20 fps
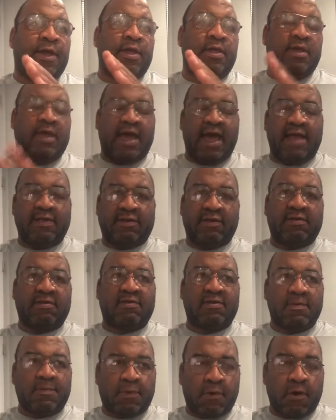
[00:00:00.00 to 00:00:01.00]
You guys, this is
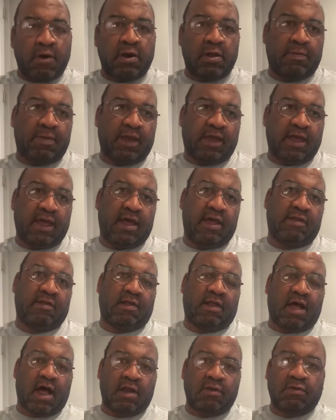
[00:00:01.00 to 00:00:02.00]
important because a
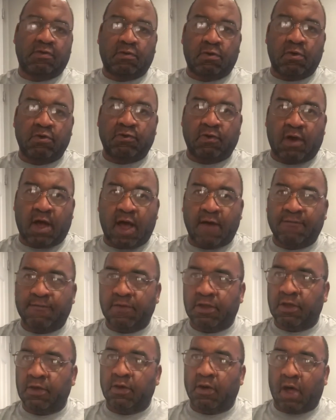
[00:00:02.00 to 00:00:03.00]
lot of schools are
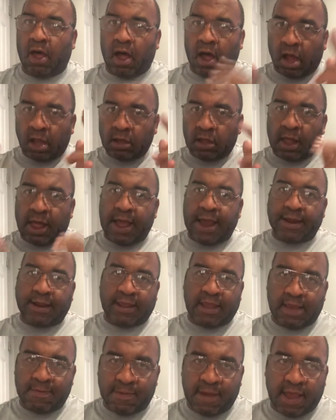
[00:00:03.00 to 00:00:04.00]
offering you online
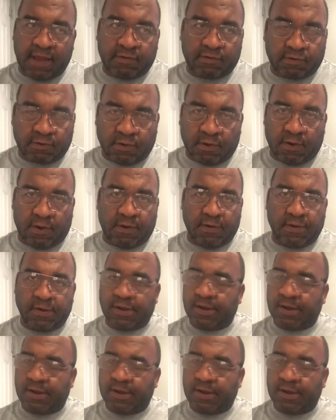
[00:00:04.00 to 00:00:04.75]
MA school.